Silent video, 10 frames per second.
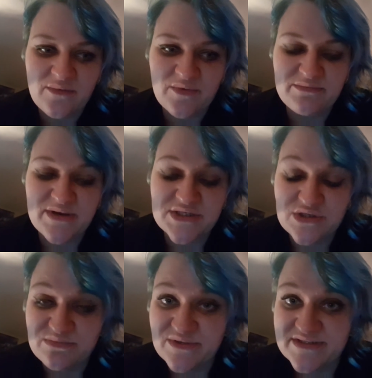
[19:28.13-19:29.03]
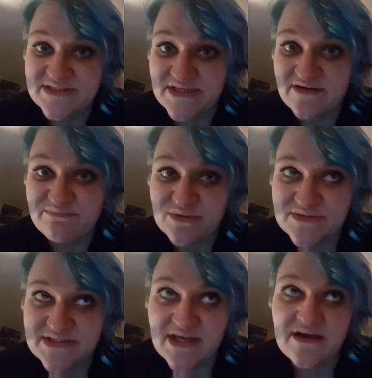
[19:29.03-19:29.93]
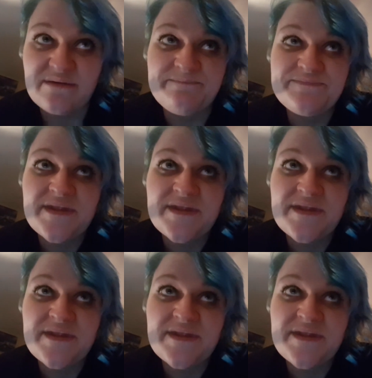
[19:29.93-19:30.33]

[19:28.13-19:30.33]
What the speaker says: with my adult books in, I've boxed that up,